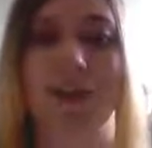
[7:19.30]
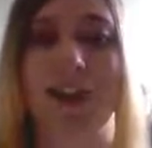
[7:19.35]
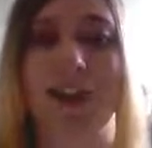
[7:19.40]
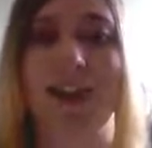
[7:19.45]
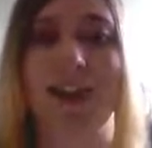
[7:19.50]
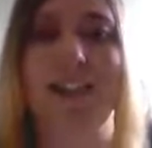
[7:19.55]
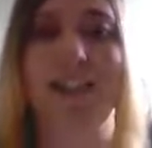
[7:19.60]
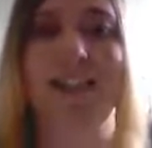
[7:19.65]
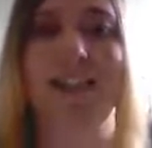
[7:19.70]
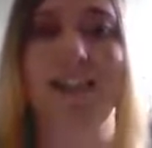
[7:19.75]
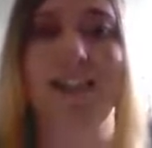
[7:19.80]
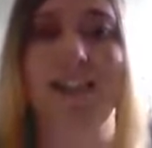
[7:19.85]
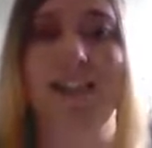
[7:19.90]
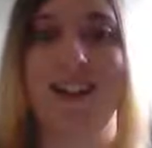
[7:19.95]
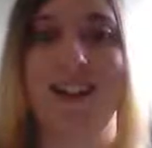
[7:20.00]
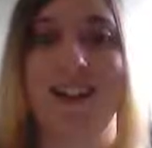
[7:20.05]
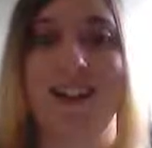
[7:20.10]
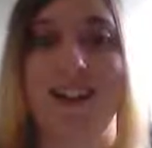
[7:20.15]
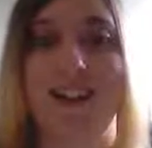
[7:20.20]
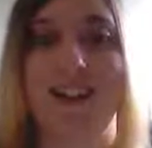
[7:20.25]
write
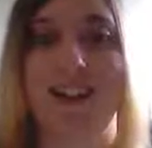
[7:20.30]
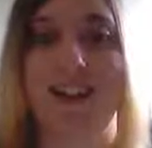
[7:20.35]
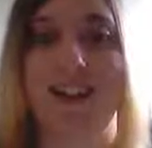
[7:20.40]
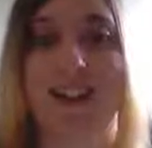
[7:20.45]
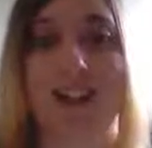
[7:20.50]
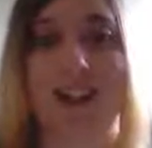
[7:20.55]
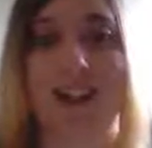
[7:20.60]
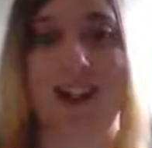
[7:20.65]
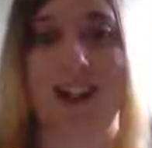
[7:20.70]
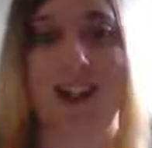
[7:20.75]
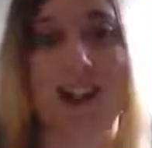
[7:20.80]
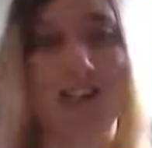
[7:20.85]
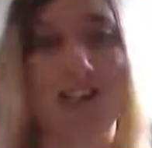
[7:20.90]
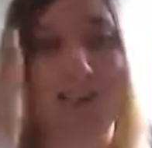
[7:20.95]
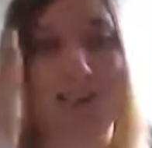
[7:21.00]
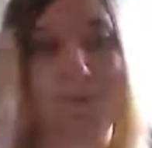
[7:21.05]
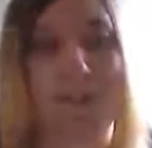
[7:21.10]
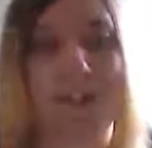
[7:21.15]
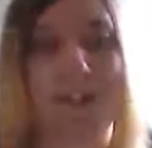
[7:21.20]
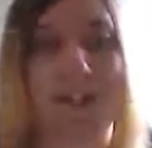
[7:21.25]
down like
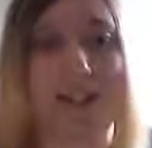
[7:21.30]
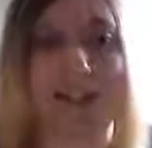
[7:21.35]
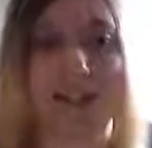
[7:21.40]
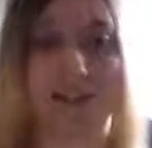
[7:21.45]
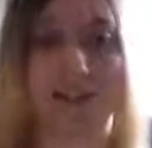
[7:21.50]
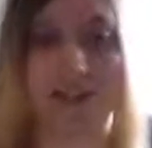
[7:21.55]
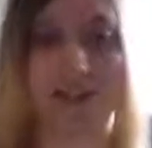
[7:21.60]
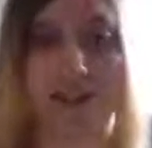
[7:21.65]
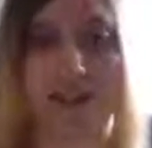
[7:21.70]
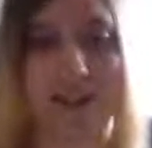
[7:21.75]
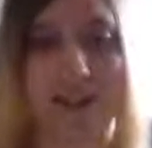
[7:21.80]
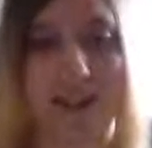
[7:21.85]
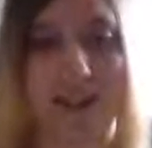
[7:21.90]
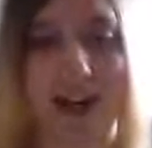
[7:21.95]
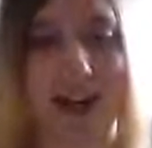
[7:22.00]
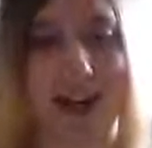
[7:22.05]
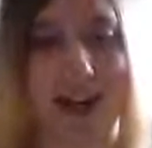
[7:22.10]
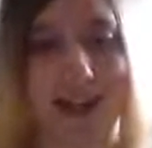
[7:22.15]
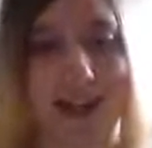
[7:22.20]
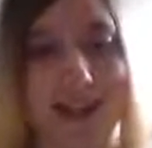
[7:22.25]
HP and all its
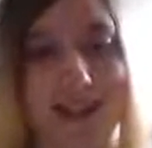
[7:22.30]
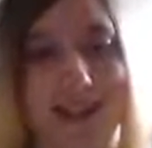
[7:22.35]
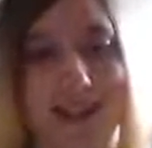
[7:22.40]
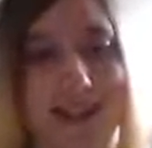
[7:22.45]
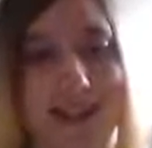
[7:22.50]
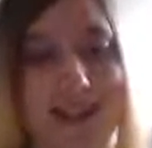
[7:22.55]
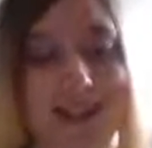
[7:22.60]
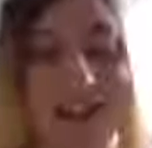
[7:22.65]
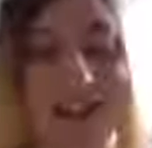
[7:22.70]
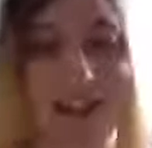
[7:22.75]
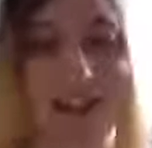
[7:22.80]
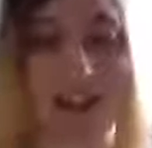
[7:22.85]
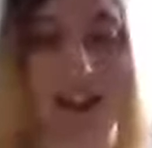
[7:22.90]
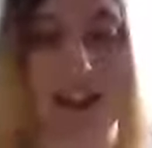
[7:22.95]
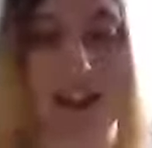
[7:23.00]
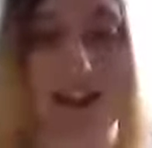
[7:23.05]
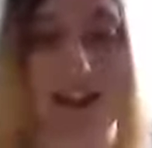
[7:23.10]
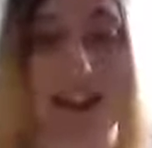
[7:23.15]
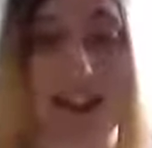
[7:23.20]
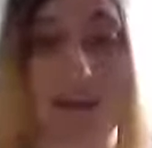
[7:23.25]
stats
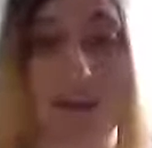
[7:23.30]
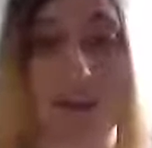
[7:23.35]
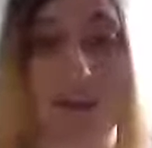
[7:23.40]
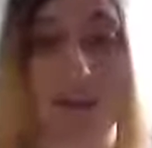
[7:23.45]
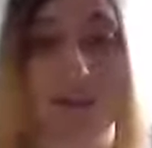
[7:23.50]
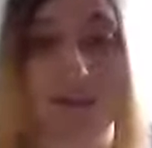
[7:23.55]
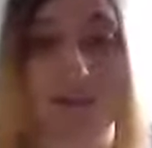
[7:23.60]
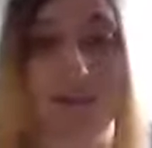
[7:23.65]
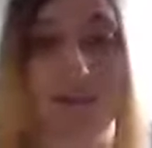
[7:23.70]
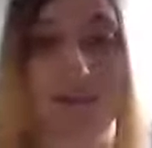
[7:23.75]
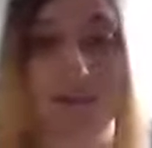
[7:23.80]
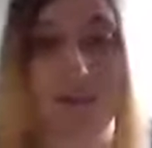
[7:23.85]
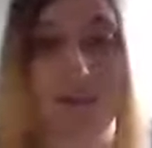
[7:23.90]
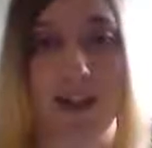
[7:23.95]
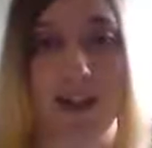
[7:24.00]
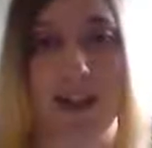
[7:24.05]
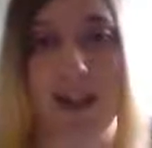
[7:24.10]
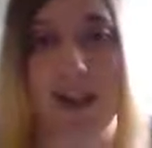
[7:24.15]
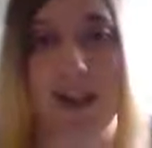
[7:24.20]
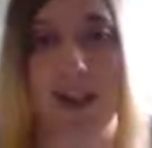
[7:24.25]
and level
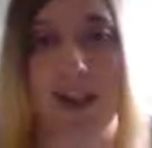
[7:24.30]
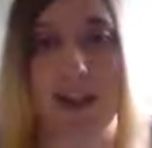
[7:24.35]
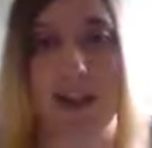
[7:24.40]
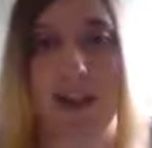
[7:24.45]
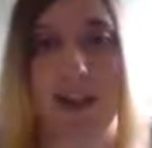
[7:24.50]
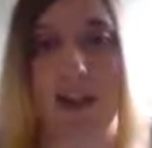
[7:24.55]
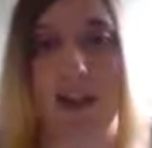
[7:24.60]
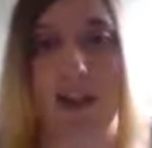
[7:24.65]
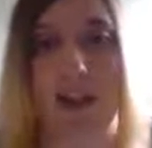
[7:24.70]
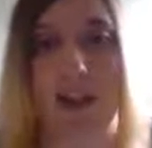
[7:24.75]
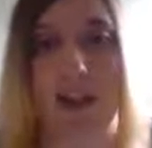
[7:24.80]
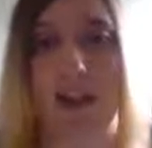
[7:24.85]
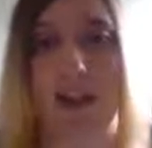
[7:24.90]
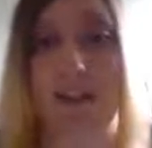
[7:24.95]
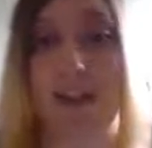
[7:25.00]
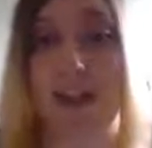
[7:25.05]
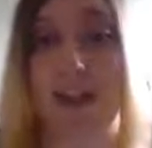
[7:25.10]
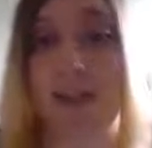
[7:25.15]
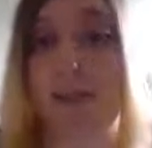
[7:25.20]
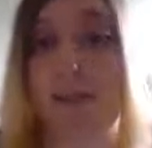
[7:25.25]
on a
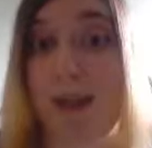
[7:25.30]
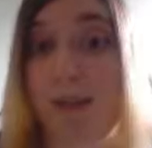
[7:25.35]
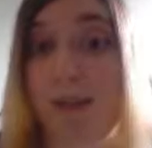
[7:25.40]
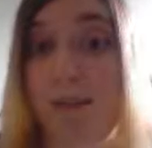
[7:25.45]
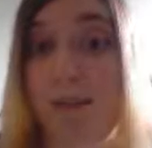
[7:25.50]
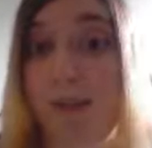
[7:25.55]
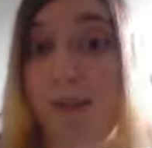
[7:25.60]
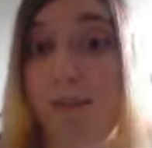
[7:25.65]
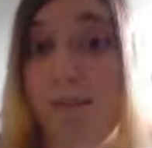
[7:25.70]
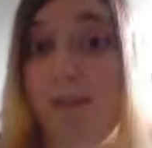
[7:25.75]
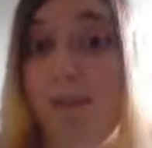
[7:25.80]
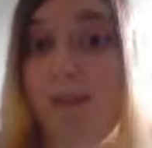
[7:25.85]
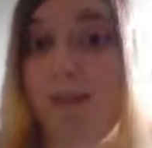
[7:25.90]
piece of paper.